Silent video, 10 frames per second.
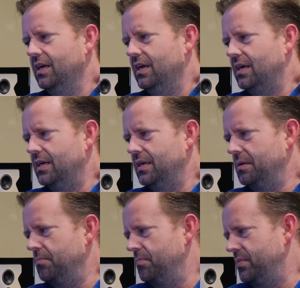
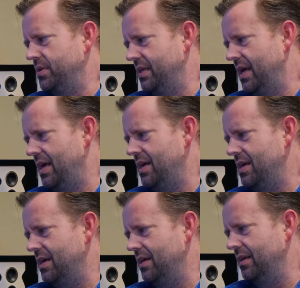
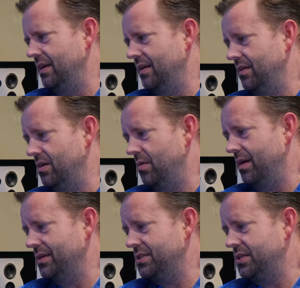Today, in the
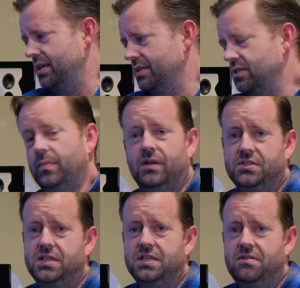US, it's about
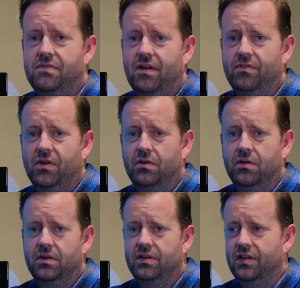
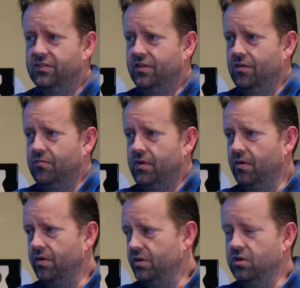$6,500, and it's going to
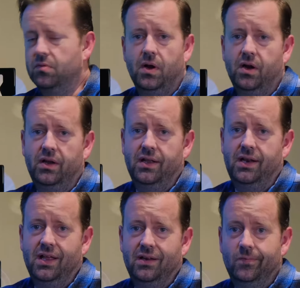vary in your market
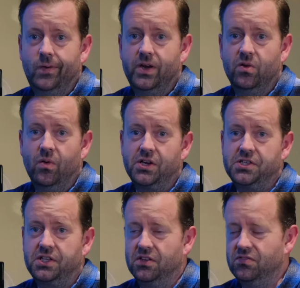and when you're
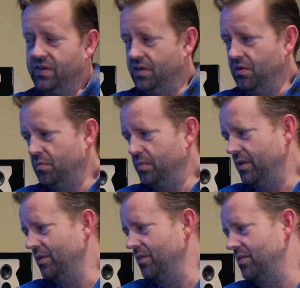watching this video,
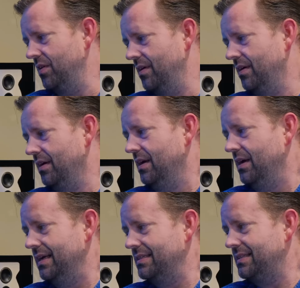because
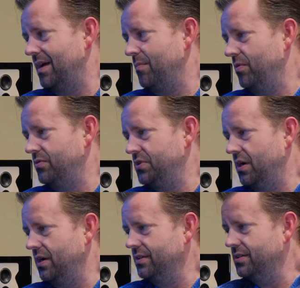as time moves
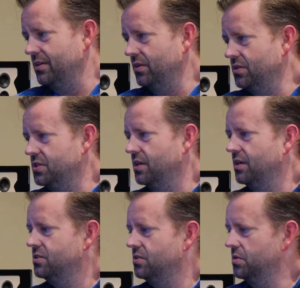on, so
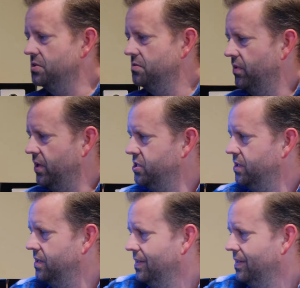does inflation.